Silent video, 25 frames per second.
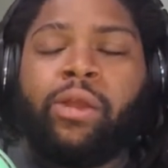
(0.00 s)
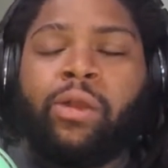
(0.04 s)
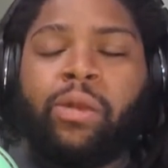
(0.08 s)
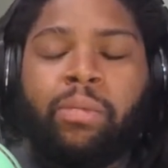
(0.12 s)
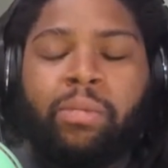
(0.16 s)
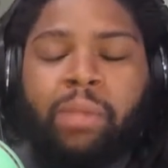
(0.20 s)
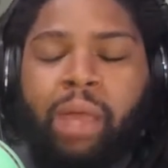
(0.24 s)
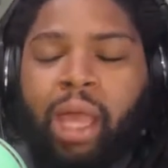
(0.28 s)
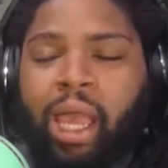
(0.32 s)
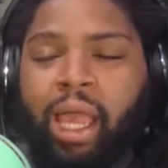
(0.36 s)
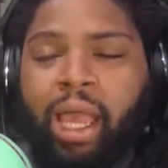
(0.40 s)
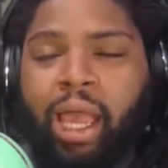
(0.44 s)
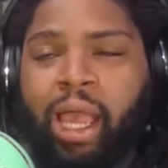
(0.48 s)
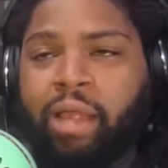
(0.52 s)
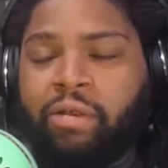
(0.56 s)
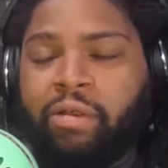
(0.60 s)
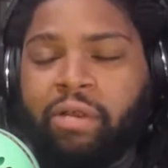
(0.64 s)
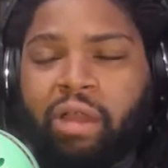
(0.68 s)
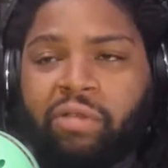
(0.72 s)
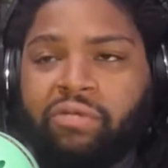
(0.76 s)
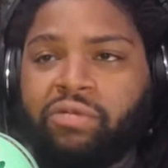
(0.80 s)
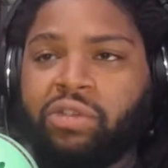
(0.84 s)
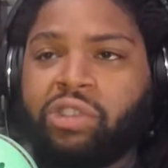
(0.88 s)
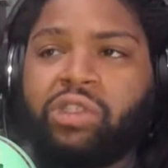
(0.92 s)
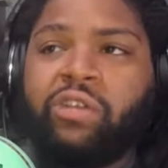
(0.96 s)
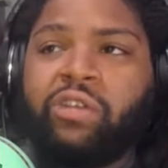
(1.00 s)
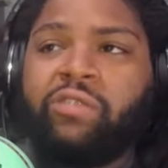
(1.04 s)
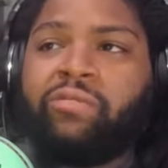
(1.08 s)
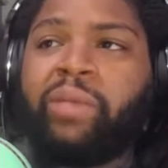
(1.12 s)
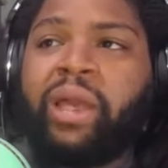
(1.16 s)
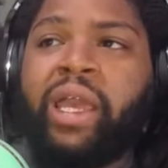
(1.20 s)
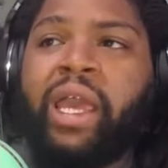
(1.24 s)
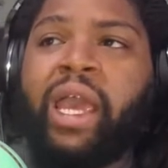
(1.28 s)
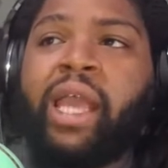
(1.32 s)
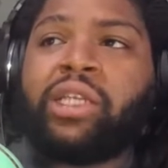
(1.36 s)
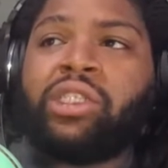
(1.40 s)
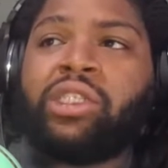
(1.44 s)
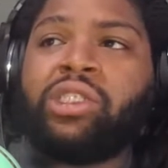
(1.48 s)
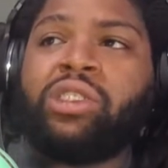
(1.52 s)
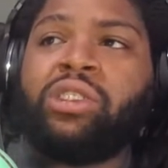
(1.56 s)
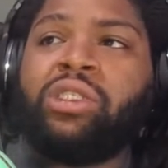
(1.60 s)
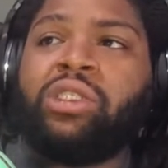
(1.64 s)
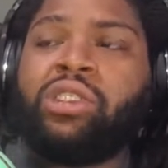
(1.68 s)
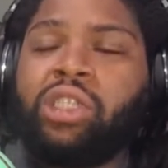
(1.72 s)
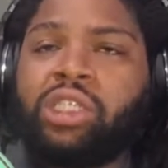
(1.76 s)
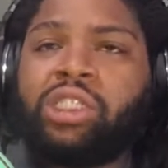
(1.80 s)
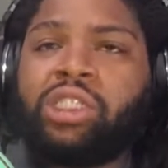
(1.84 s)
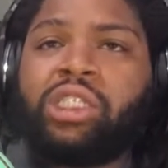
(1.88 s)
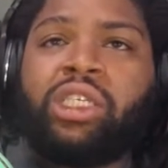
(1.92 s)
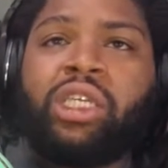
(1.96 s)
I reserve my action
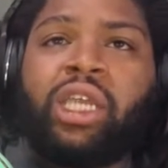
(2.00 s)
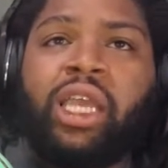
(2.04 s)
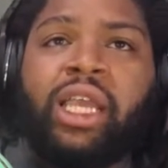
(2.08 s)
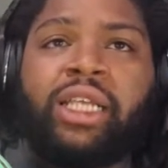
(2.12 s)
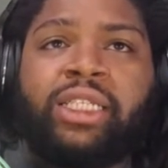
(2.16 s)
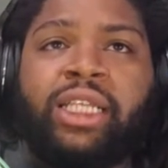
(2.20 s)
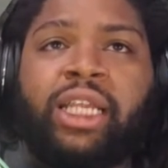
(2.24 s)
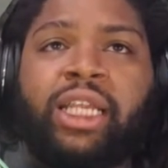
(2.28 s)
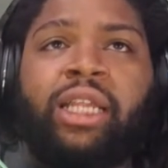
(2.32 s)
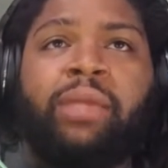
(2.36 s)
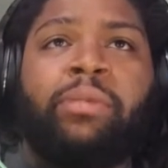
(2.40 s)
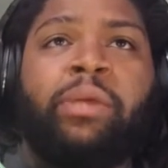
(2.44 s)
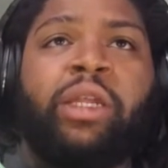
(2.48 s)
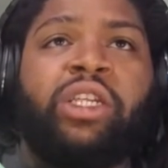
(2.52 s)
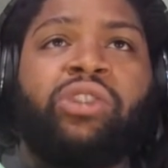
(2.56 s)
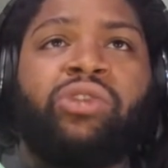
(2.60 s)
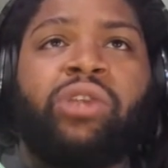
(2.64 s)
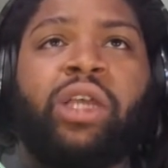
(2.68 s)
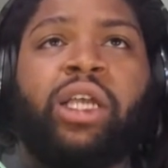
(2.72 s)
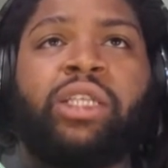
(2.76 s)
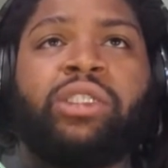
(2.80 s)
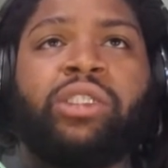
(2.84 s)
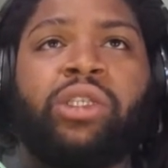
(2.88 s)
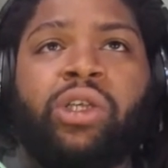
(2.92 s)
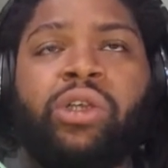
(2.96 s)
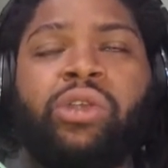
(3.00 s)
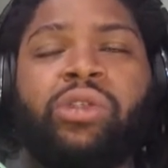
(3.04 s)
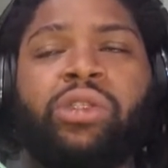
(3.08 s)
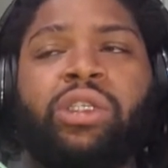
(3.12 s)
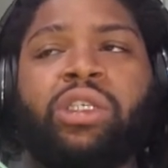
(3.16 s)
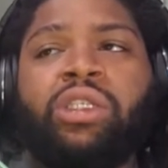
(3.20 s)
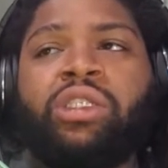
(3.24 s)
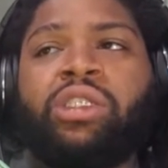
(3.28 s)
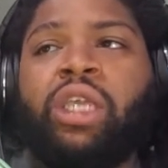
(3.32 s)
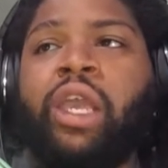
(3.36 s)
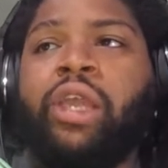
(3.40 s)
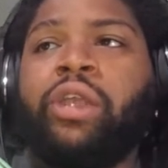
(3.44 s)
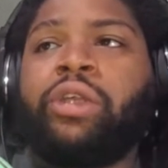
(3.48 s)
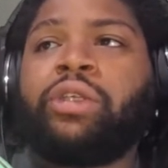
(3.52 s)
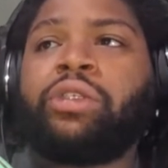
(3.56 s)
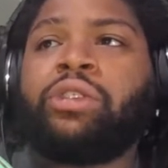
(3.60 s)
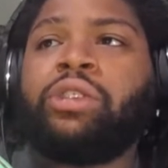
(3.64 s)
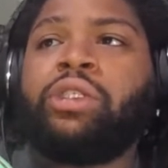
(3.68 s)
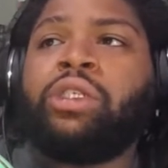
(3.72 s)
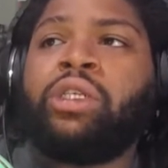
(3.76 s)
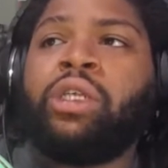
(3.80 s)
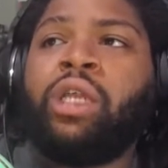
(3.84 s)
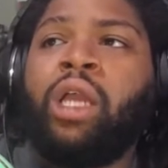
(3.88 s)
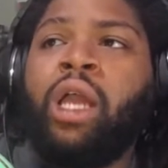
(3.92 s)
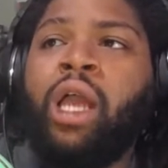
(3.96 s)
just in case anybody tries to hurt this
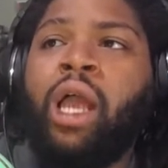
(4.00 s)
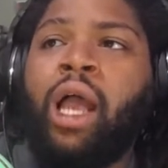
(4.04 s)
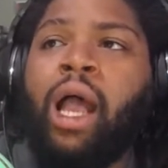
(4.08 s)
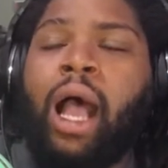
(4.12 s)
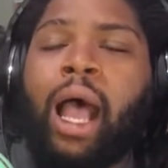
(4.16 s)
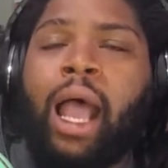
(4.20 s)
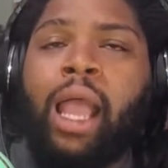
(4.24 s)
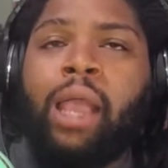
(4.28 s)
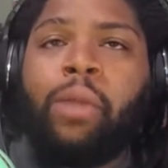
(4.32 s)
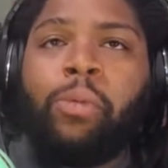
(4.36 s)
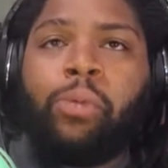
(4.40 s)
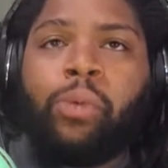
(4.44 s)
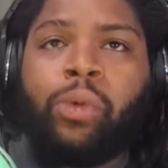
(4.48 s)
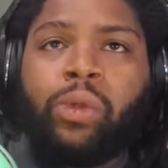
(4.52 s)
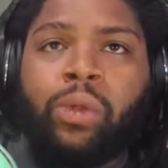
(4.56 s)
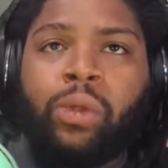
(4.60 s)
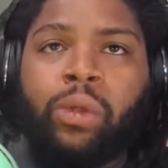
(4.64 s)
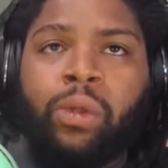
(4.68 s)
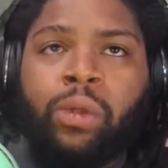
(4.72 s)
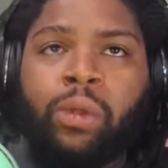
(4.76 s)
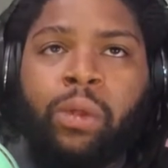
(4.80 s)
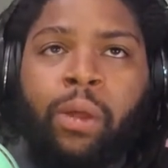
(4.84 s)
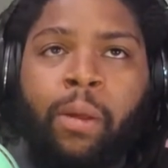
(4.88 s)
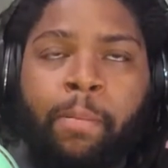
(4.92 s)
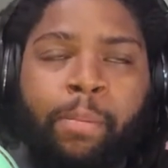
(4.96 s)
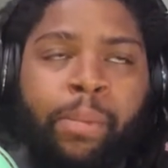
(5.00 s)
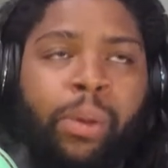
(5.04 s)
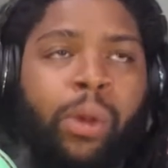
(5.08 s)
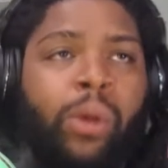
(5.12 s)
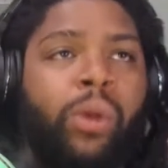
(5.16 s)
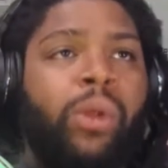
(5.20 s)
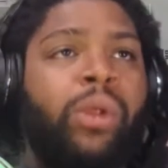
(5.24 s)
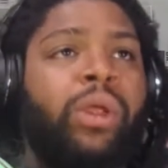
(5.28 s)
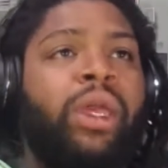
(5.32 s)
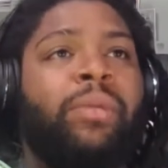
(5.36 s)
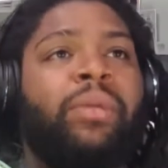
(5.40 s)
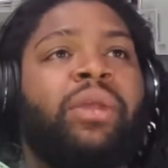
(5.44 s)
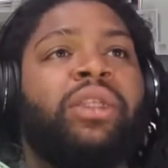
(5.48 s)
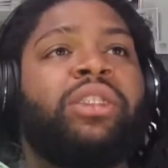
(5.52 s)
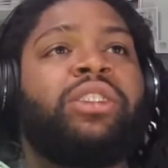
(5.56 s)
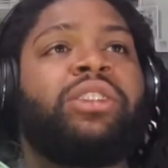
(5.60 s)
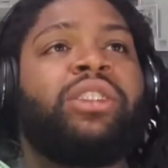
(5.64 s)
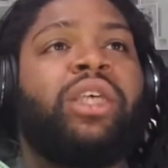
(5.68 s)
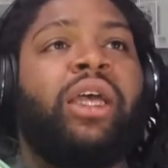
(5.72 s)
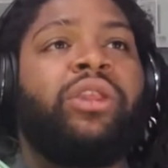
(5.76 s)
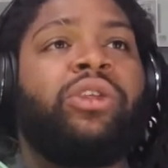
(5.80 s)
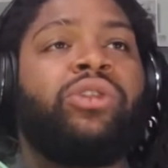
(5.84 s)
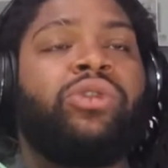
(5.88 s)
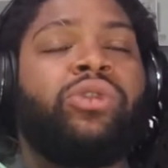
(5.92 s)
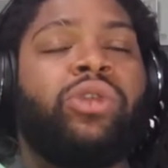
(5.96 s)
character. I will pull him
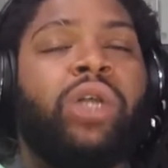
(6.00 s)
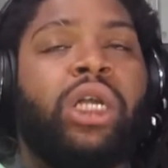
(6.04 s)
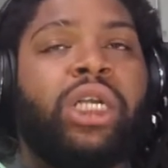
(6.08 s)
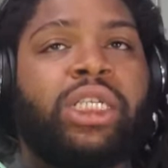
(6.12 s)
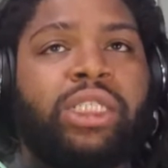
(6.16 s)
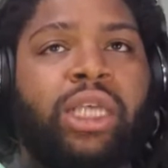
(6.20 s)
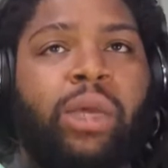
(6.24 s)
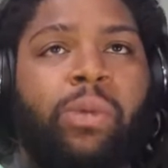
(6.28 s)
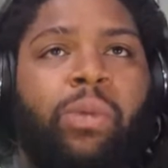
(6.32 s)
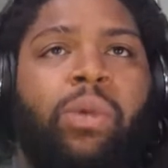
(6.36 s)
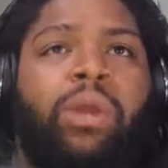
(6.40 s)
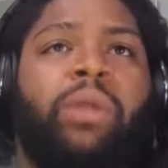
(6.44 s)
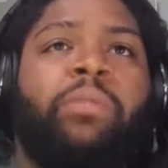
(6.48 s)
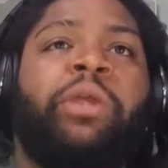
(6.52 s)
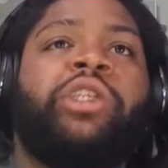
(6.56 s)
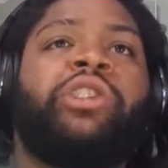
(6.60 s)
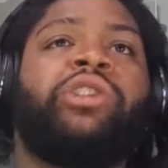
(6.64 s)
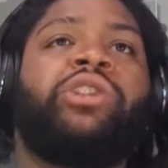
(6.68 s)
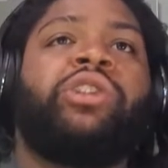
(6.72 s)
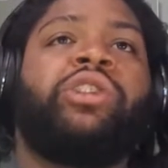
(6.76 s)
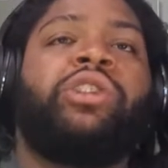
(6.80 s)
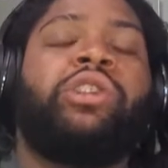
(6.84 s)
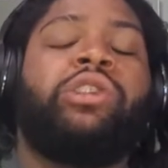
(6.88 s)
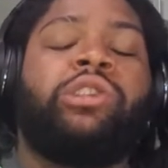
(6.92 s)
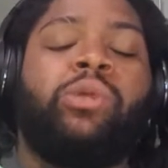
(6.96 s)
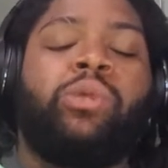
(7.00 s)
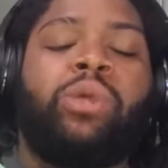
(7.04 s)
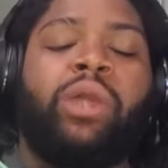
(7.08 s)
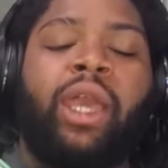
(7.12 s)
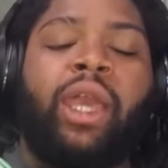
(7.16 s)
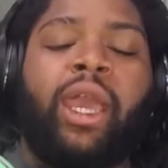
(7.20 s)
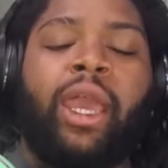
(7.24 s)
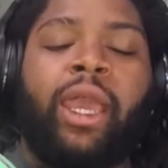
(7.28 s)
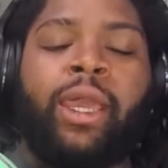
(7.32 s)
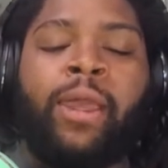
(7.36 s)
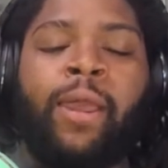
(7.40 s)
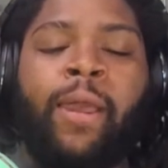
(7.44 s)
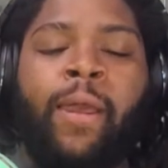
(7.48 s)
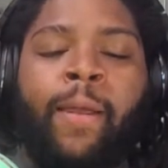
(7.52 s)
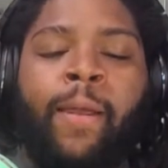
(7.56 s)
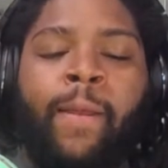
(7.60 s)
inside the truck because I want to make sure he's okay.